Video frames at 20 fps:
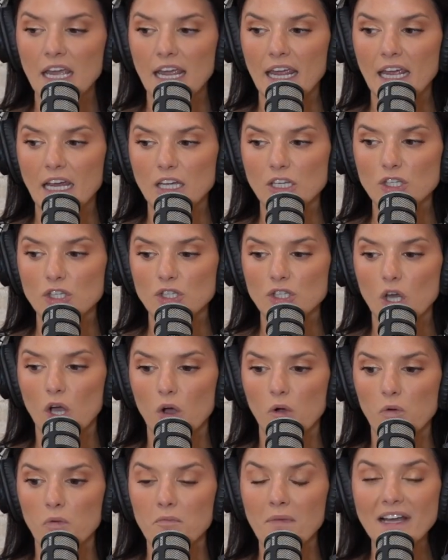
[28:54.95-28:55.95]
And
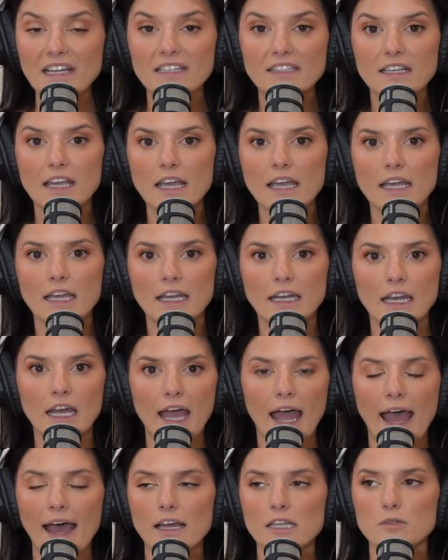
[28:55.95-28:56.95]
so my skin
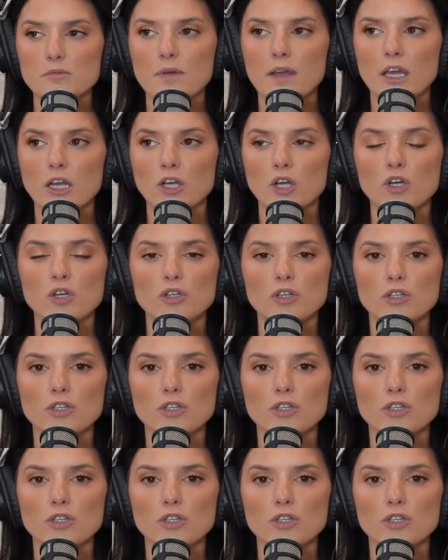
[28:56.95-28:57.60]
has been